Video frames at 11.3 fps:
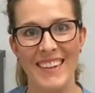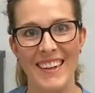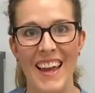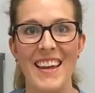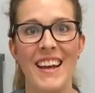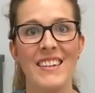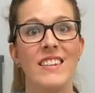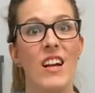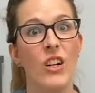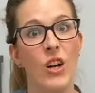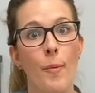Hey guys,
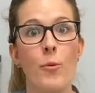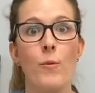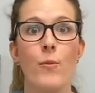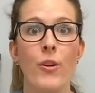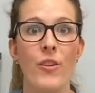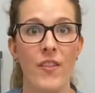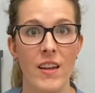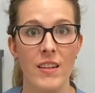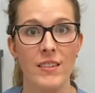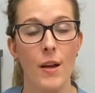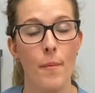a couple more
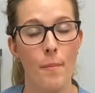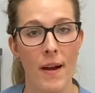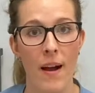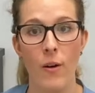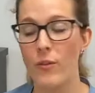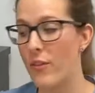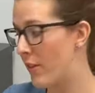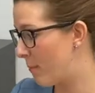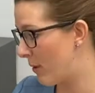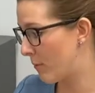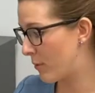things about the
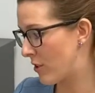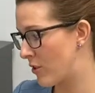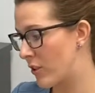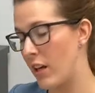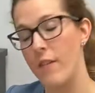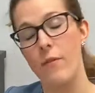blood pressure cuff.